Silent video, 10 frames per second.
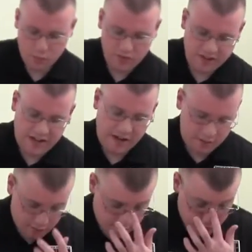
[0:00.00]
Moving
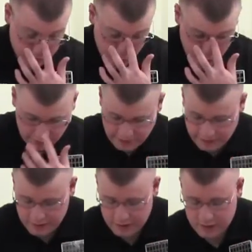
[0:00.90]
down to the lower
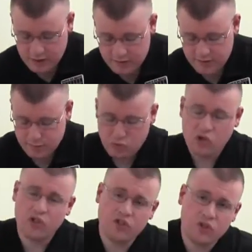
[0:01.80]
leg,
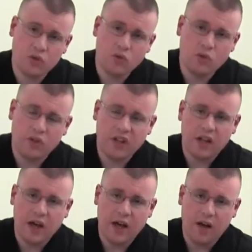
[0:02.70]
similar to
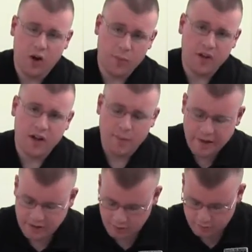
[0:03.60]
the Army
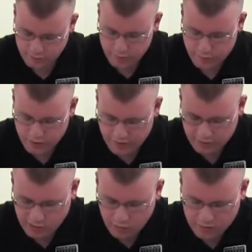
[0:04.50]
combat uniform, you have
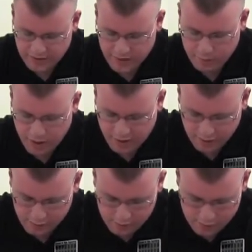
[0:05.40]
a lower leg
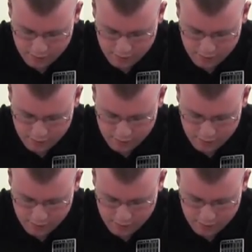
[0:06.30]
pocket